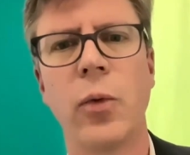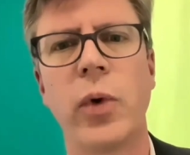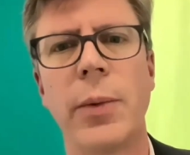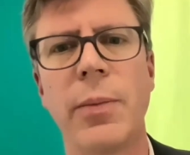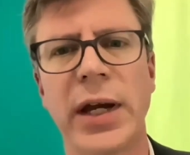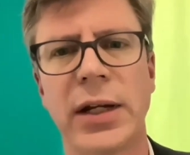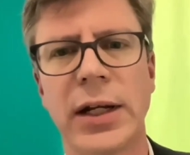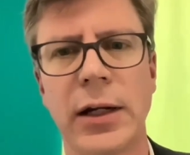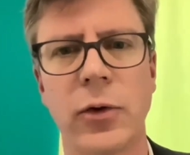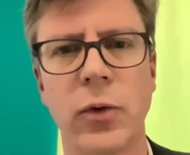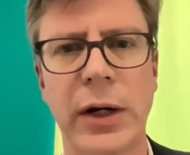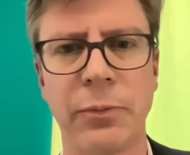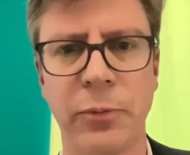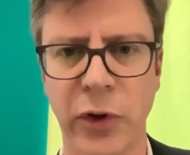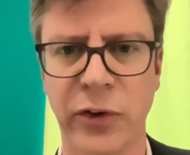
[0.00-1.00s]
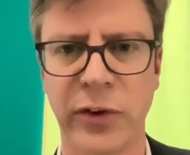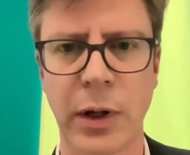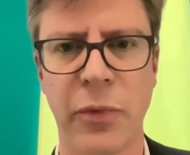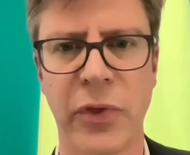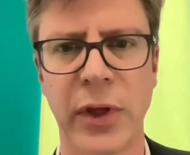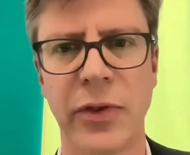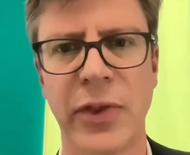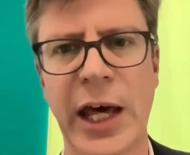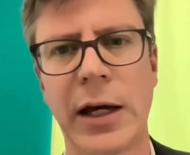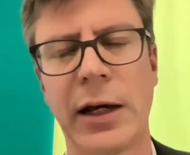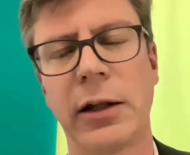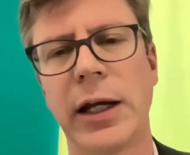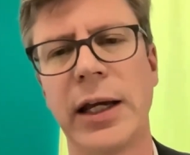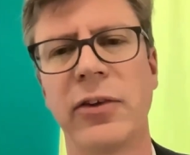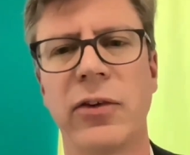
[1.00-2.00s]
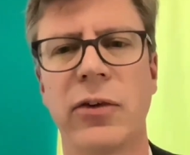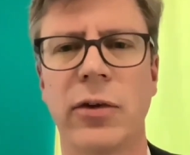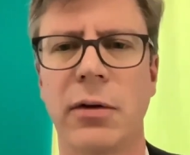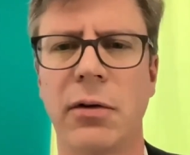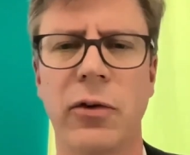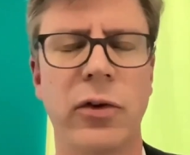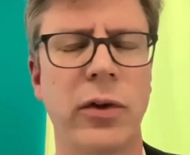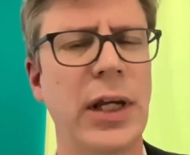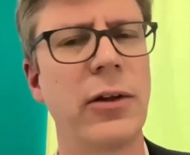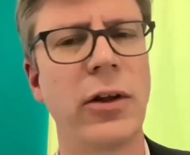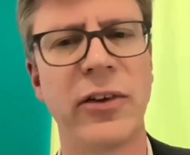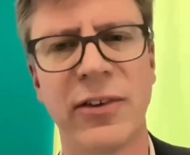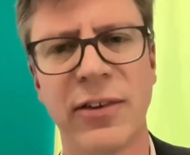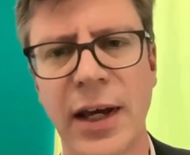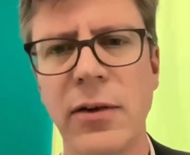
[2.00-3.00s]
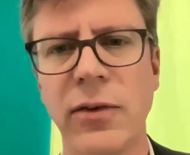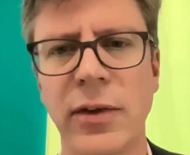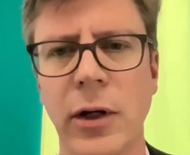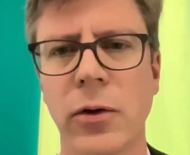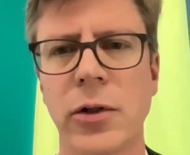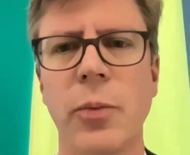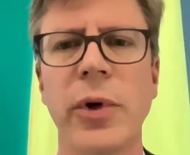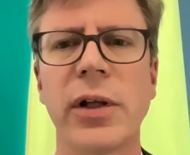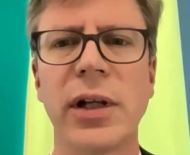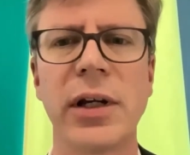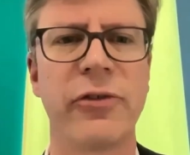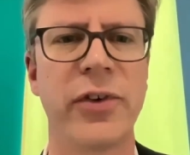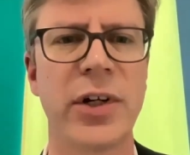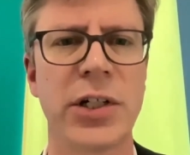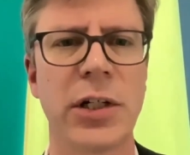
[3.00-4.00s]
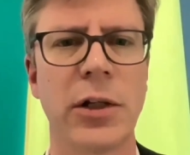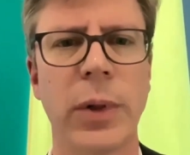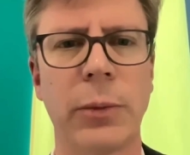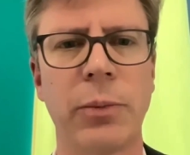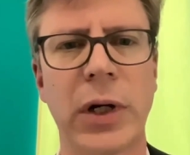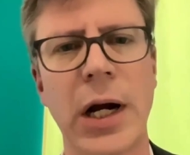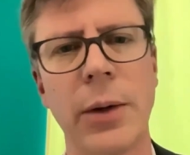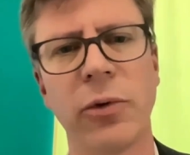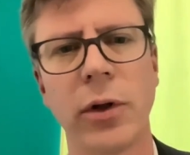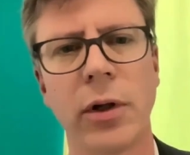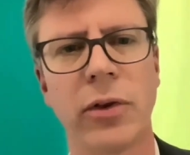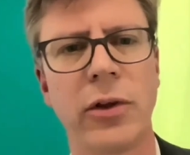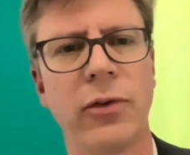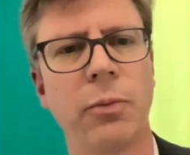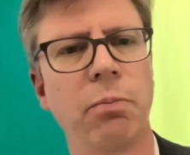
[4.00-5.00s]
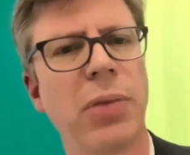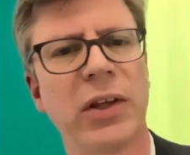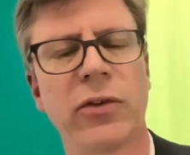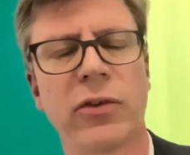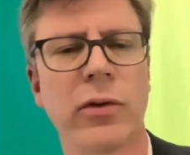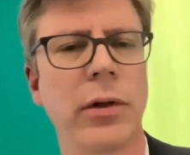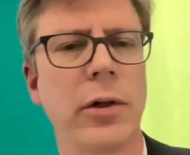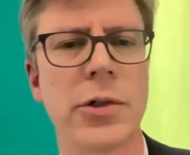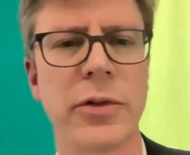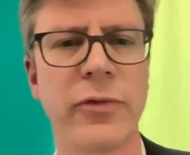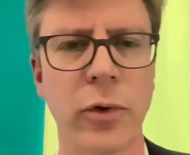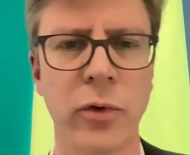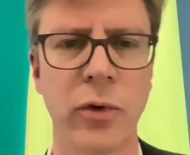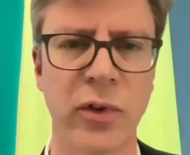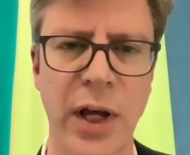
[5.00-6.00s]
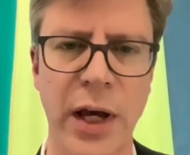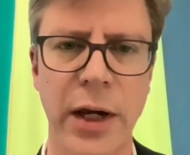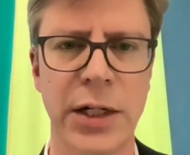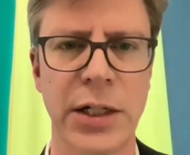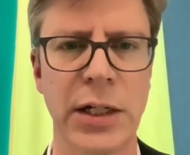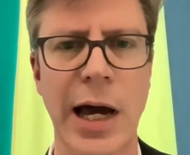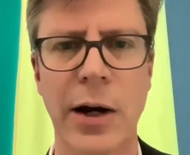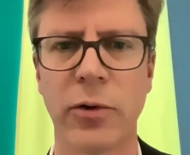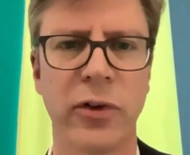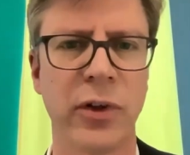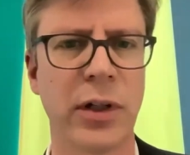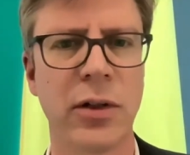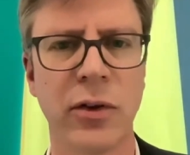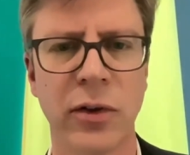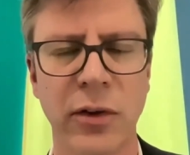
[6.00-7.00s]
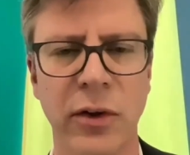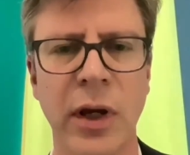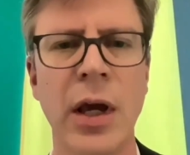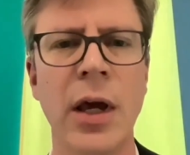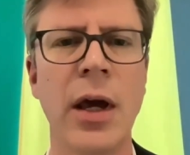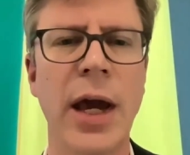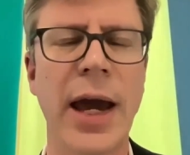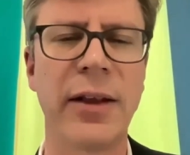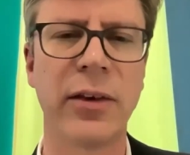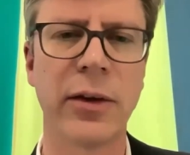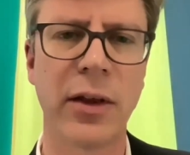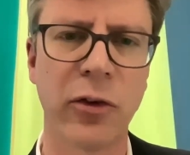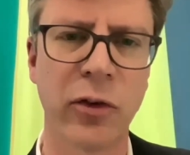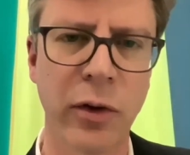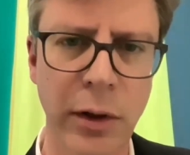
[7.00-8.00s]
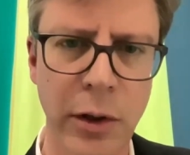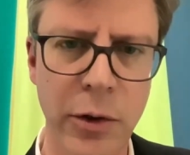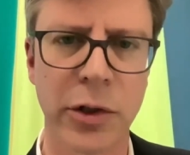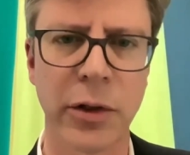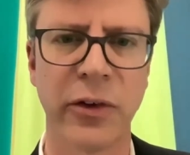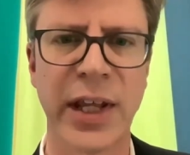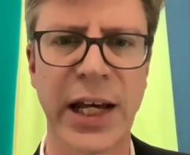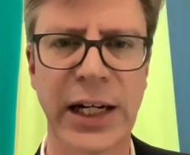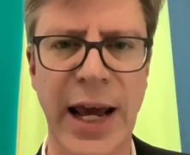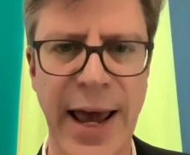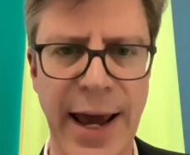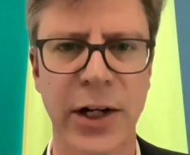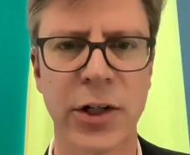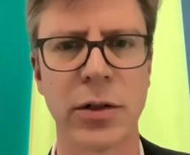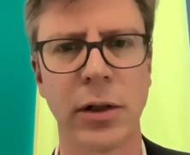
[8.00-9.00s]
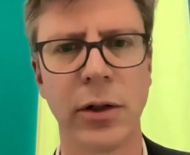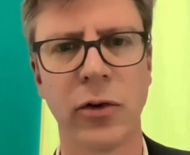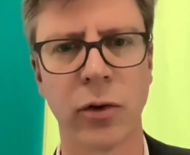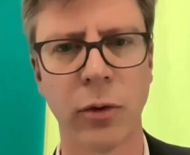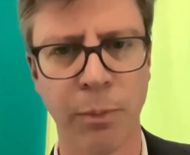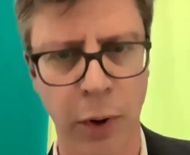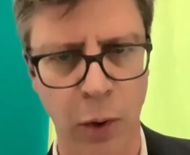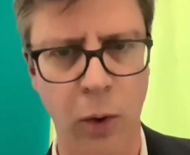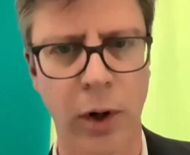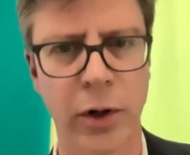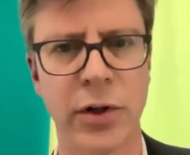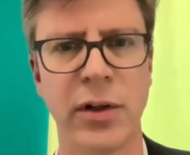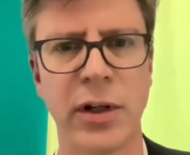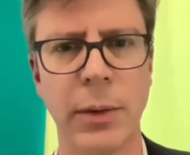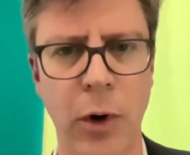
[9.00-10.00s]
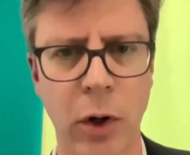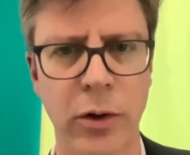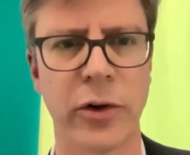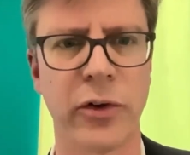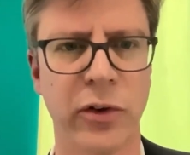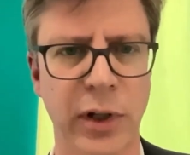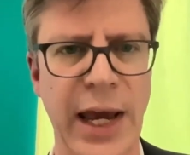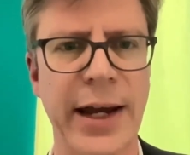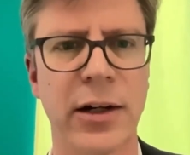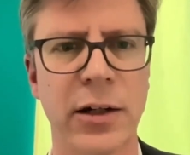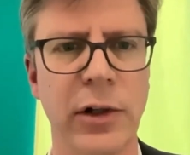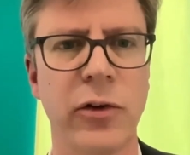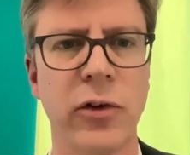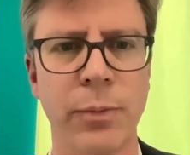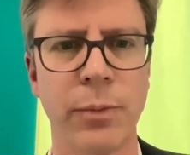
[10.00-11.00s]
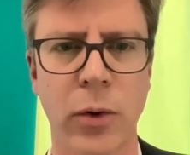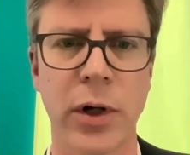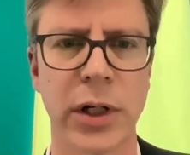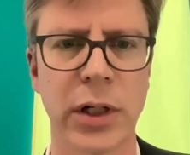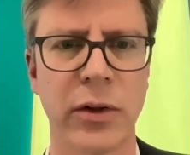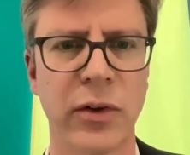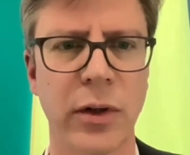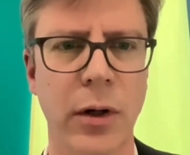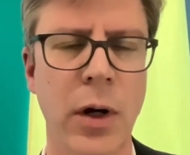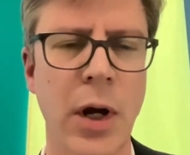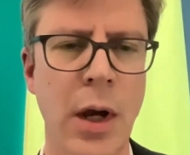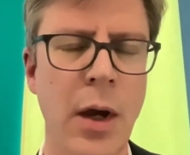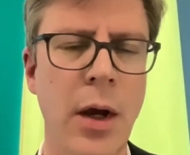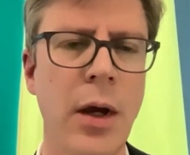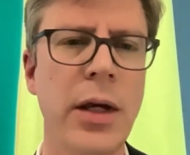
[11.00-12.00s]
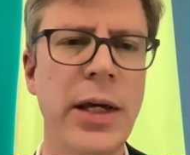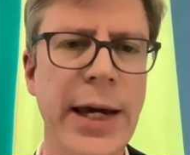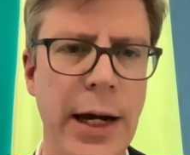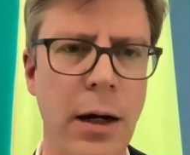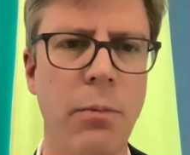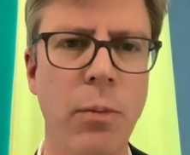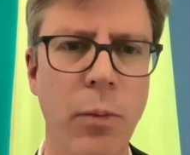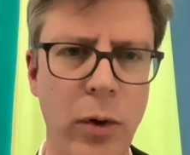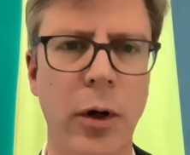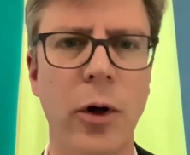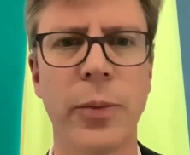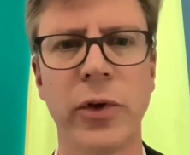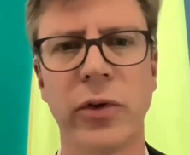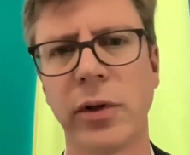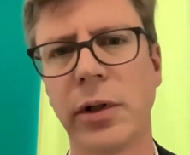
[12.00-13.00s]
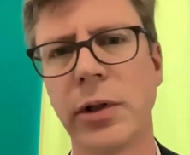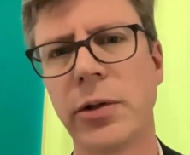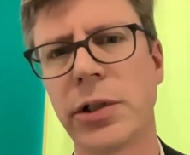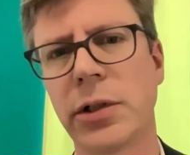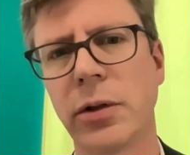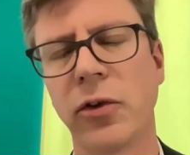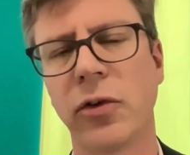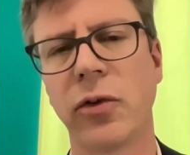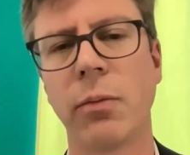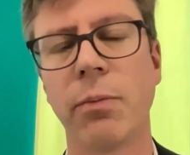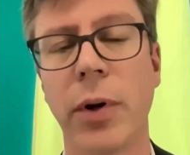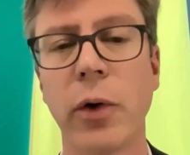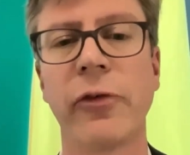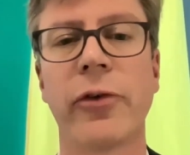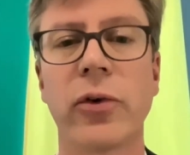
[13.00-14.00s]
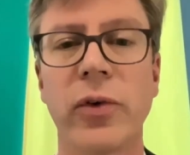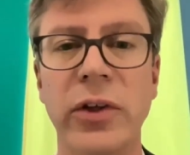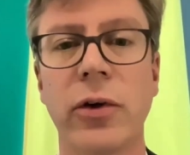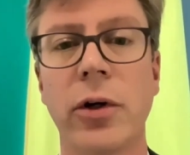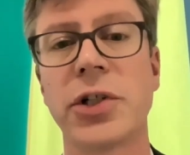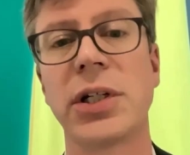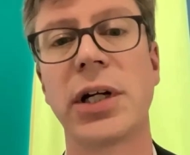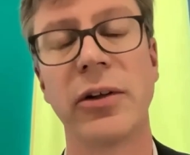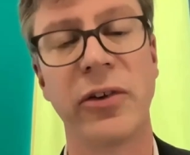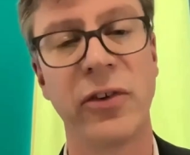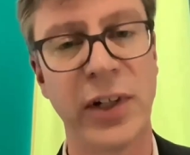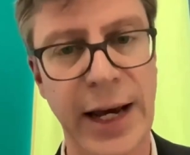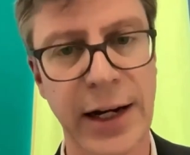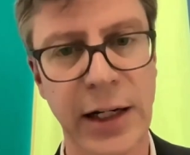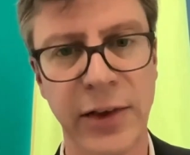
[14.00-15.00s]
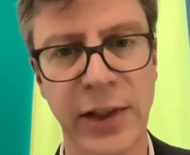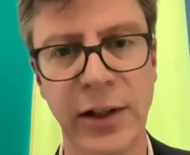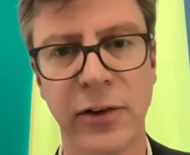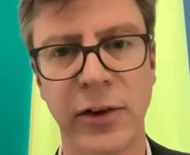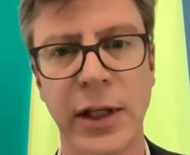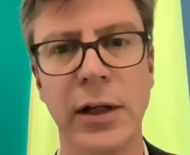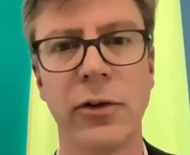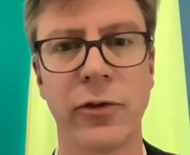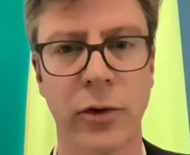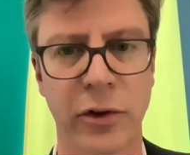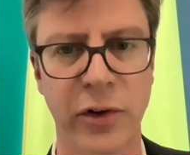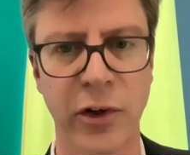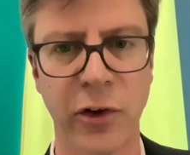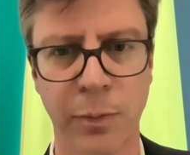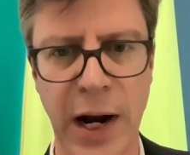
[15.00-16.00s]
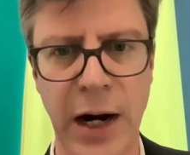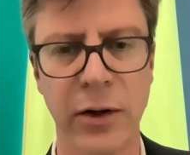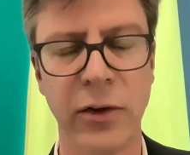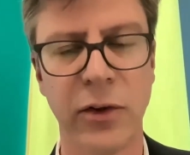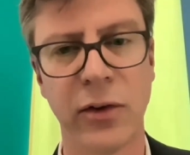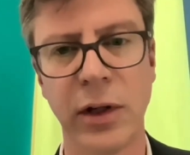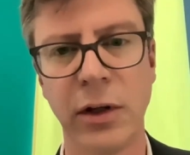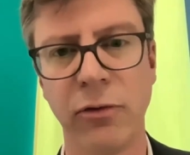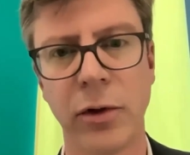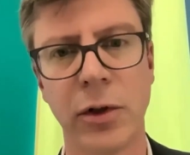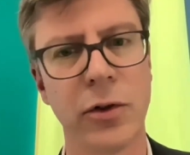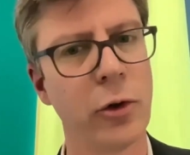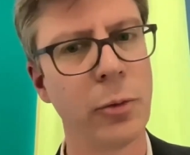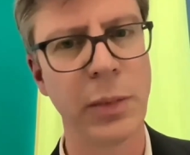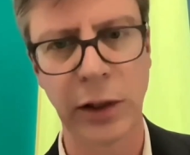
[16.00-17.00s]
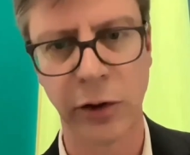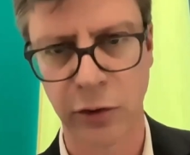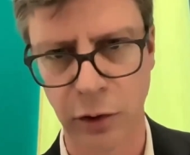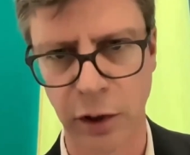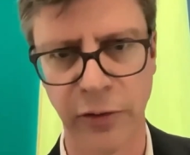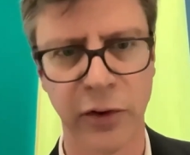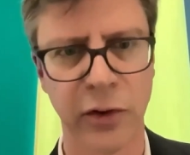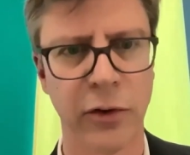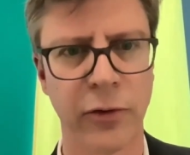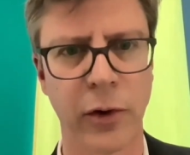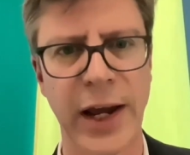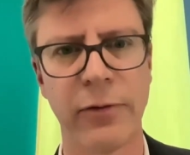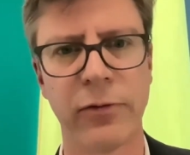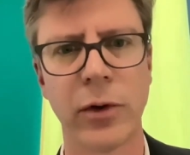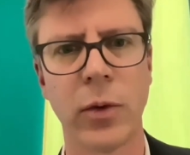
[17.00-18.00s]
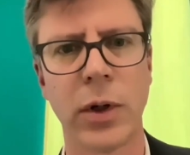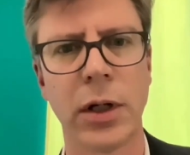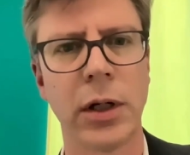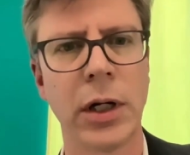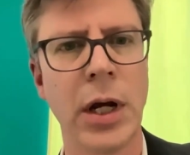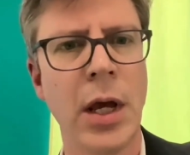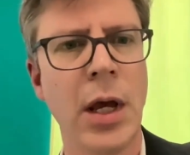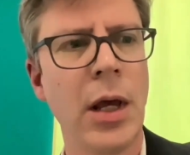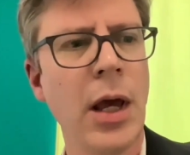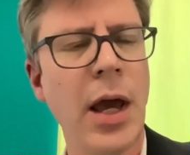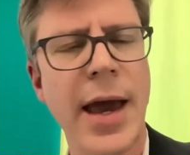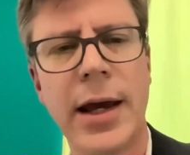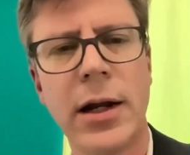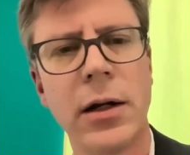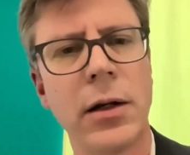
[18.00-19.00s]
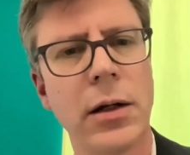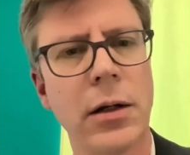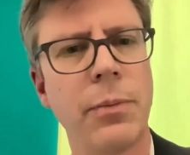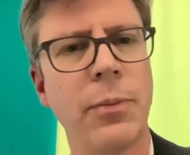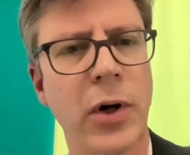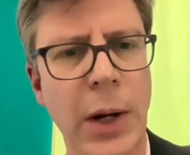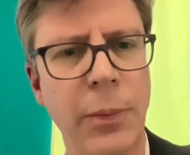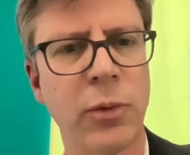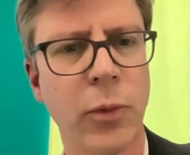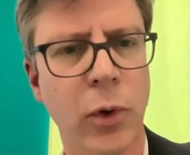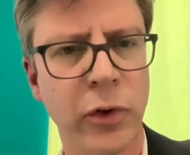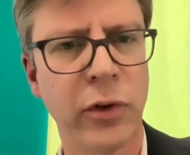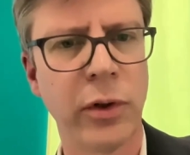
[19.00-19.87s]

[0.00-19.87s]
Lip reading: We might end up with something that is, in a sense, economically efficient, but perhaps not the best solution for society, our citizens, and solutions that actually support democracy, actively support it. So, yeah, more open solutions, both for research and understanding these things, for transparency, to build services for everyone, and perhaps more